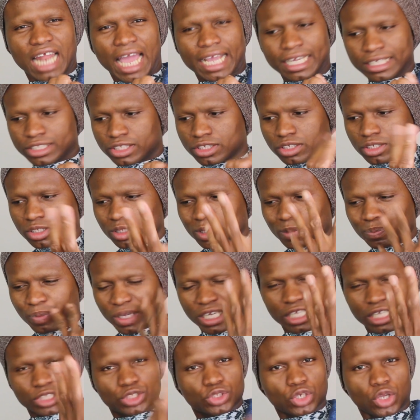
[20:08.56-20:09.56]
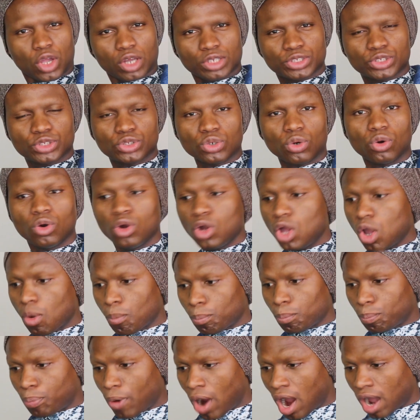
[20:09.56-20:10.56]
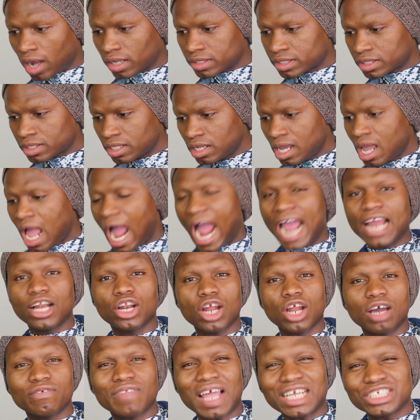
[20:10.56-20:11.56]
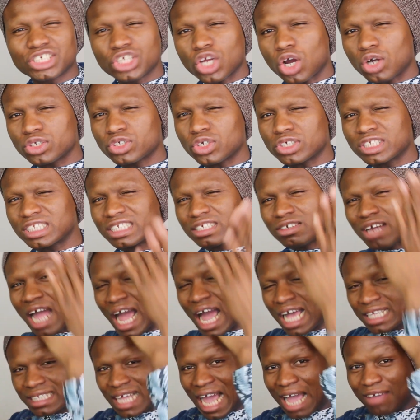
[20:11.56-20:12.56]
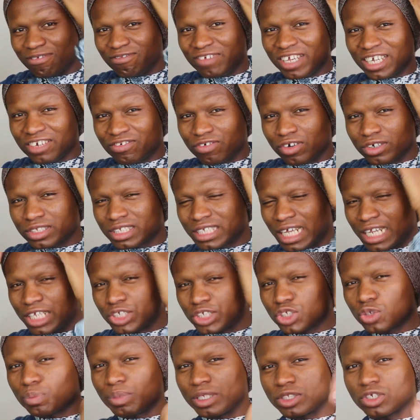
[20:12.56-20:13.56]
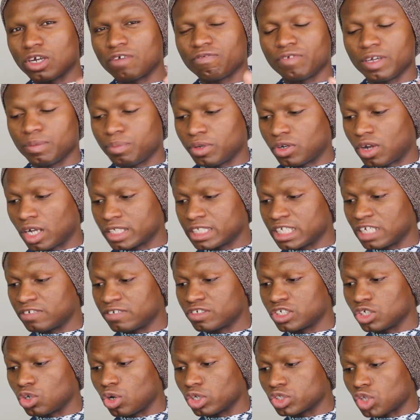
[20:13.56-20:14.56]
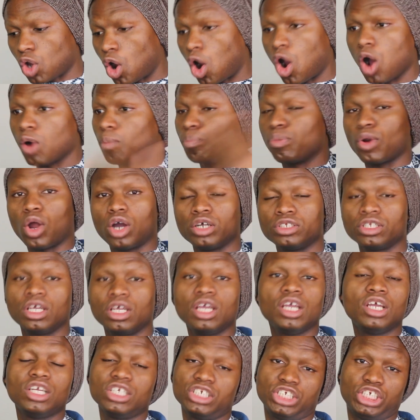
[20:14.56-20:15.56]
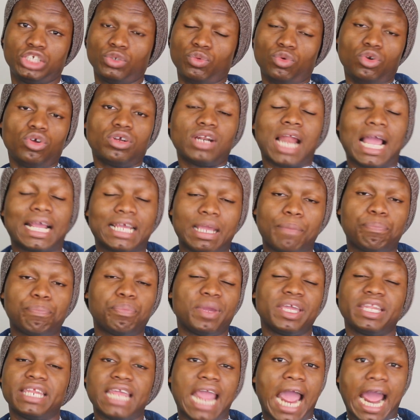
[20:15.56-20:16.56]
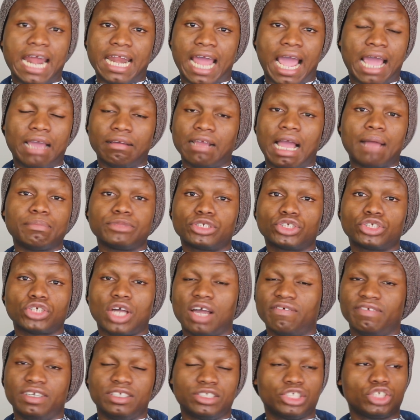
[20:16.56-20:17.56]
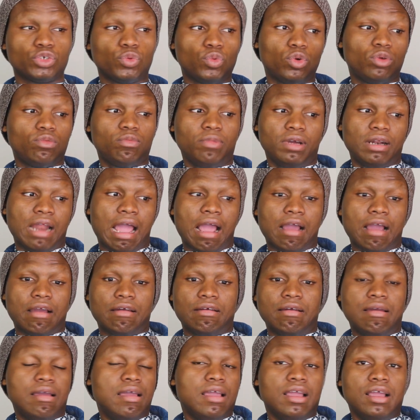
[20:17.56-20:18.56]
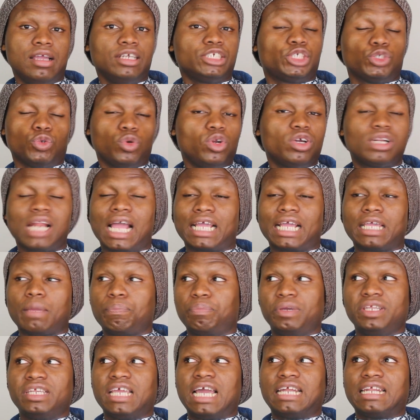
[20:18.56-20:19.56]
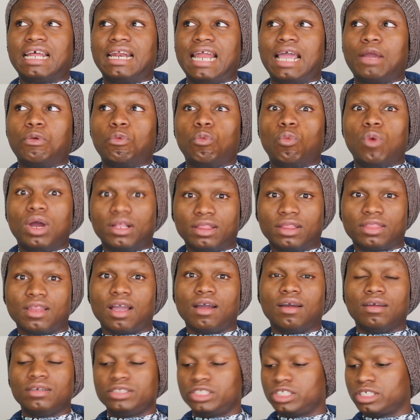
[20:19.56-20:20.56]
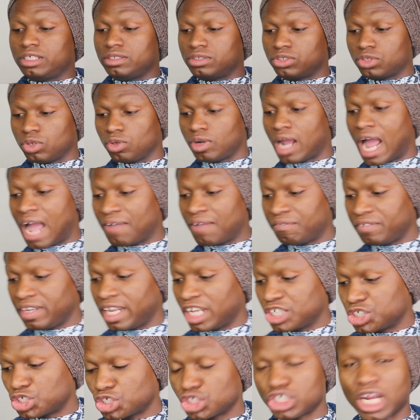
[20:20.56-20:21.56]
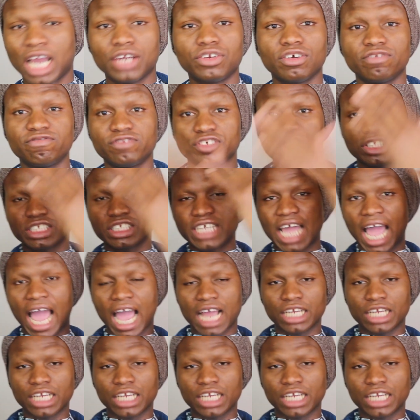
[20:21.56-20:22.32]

like it's speaking to your soul. But I love that she also still has her V growth, a little bit of it, because if she goes all blonde, she will look like a pinata. I'm sorry, she will be like she will look like a pinata, like what the she, so having a shadow with